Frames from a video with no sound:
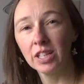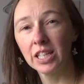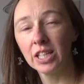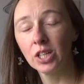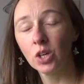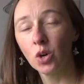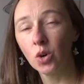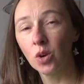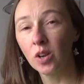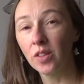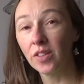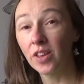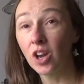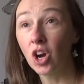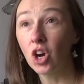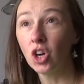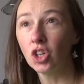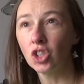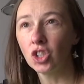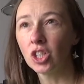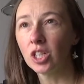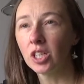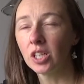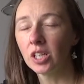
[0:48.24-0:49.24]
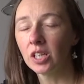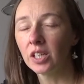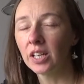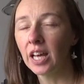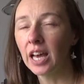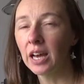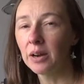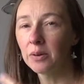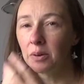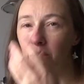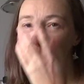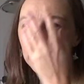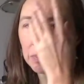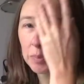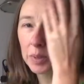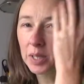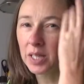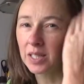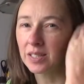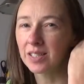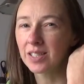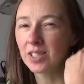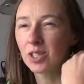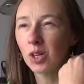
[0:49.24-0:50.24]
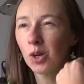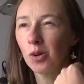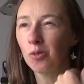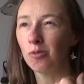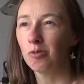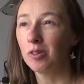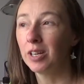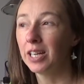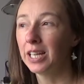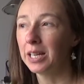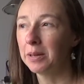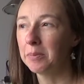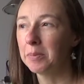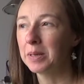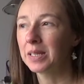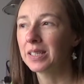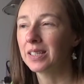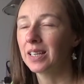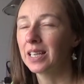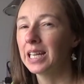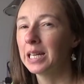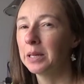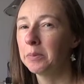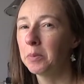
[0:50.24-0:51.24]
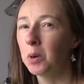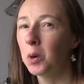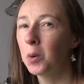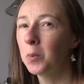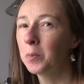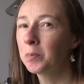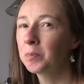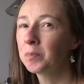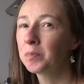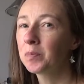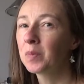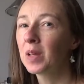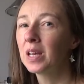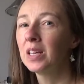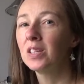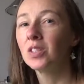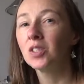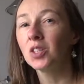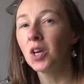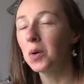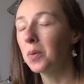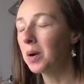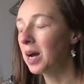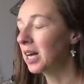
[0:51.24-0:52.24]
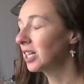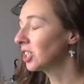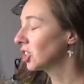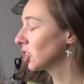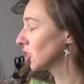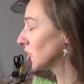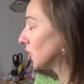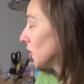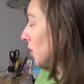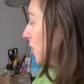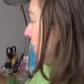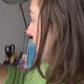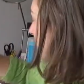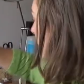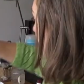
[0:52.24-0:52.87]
really call it the art journal now because it's not really a missal anymore. So I shall show you